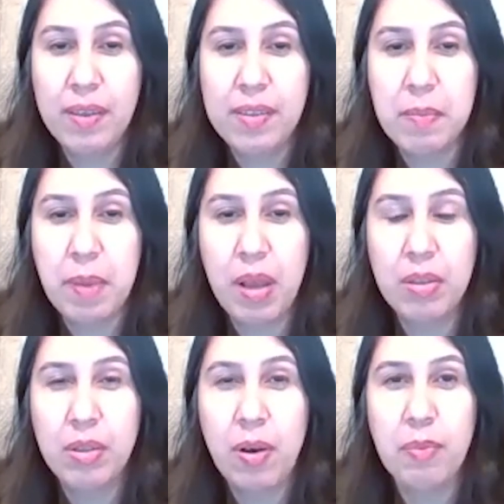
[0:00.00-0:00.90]
is
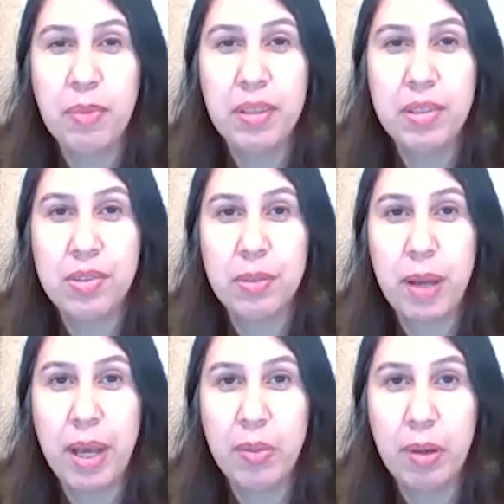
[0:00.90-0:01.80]
about combinatorial
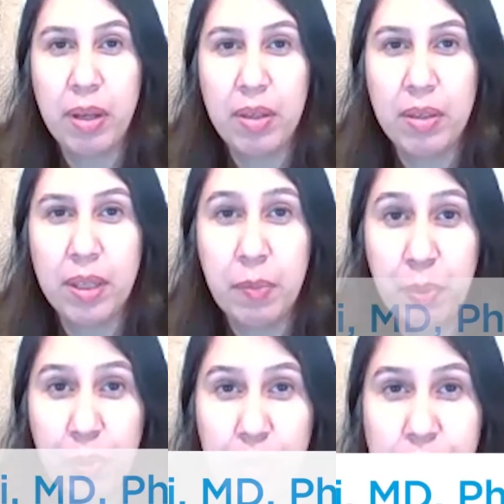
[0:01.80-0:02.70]
biomarker
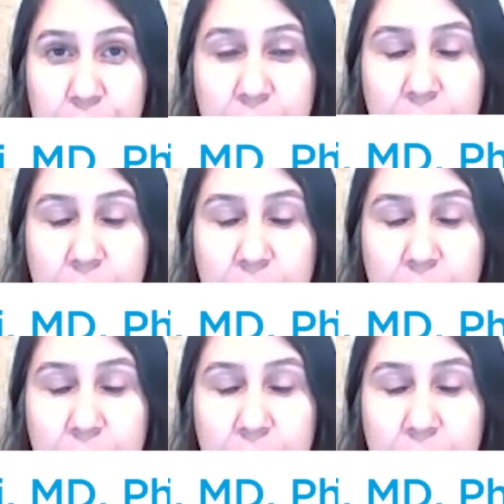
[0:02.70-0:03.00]
approach